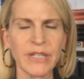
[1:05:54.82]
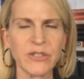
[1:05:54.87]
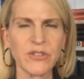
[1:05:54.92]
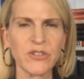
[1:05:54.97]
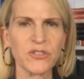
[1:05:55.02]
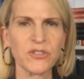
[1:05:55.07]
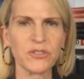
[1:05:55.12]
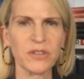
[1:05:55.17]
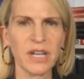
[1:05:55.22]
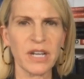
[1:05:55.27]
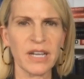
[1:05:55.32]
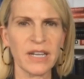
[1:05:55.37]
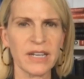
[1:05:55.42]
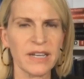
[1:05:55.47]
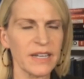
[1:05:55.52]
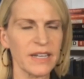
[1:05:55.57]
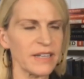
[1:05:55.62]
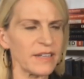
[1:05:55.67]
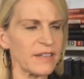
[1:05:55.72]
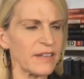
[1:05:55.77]
Street
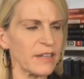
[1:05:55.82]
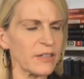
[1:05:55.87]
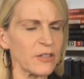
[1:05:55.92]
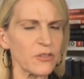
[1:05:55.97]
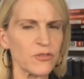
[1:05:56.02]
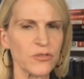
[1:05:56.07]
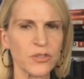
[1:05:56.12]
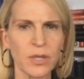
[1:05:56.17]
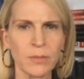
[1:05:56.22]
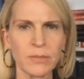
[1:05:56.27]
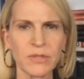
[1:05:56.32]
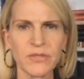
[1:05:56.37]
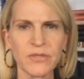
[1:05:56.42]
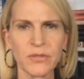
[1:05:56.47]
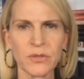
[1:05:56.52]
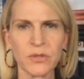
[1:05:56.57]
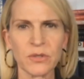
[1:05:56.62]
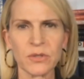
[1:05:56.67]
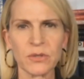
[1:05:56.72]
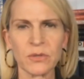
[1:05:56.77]
and Donald Trump's
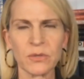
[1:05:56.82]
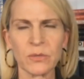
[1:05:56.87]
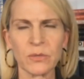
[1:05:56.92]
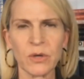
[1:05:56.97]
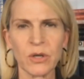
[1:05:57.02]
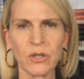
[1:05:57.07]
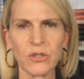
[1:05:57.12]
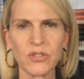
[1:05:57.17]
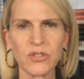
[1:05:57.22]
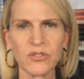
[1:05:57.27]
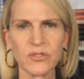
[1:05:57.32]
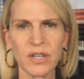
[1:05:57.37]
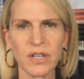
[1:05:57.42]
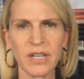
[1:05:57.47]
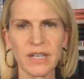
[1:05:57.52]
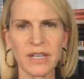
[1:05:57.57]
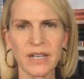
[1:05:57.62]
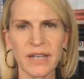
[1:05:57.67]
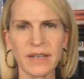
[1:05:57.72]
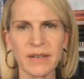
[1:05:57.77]
for Wall
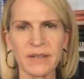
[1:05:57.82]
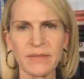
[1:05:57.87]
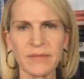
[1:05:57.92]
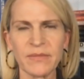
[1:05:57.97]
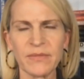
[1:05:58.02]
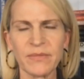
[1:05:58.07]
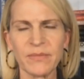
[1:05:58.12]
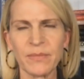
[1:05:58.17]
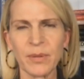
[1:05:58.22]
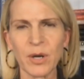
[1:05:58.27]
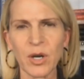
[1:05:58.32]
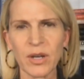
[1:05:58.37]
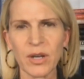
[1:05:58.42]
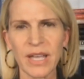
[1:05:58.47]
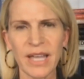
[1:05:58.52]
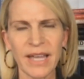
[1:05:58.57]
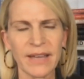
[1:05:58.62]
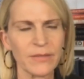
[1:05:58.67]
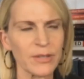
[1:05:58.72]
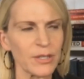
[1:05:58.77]
Street and Park
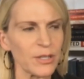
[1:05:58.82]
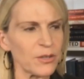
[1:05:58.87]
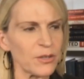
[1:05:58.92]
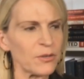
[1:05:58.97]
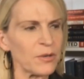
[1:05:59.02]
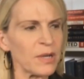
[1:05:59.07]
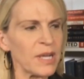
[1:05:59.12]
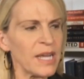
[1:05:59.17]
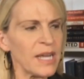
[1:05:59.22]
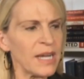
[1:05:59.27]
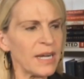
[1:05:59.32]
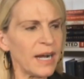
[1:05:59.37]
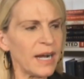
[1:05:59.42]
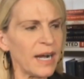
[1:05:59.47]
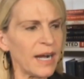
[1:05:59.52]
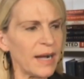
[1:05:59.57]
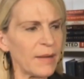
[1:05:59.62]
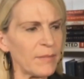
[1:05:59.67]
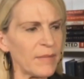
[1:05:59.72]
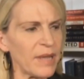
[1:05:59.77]
Avenue,
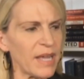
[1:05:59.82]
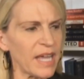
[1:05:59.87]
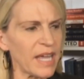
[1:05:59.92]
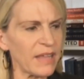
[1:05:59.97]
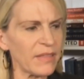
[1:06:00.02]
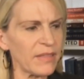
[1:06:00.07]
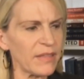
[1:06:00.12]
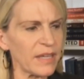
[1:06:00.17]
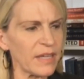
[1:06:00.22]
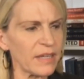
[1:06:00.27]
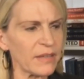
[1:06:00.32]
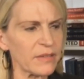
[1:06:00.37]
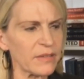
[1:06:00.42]
and that